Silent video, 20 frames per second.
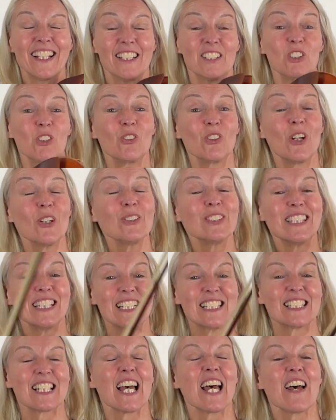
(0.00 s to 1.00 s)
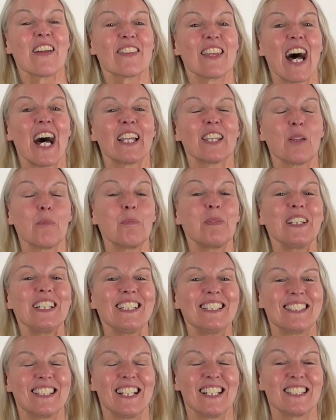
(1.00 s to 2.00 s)
you notice that the
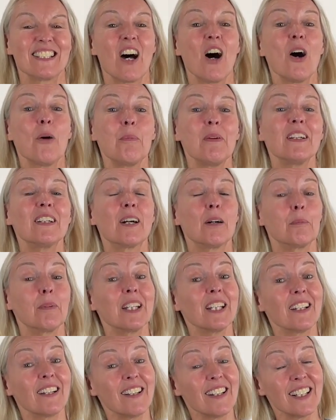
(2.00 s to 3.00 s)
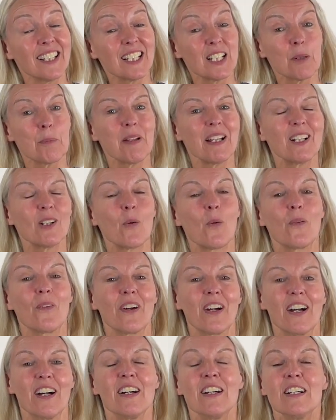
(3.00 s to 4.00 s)
pieces are becoming a little bit
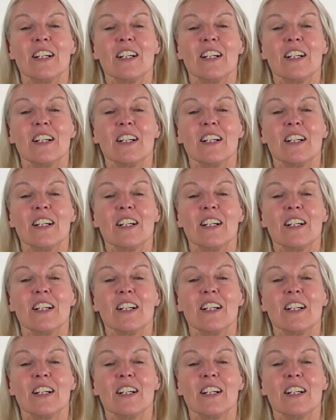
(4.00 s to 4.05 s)
longer.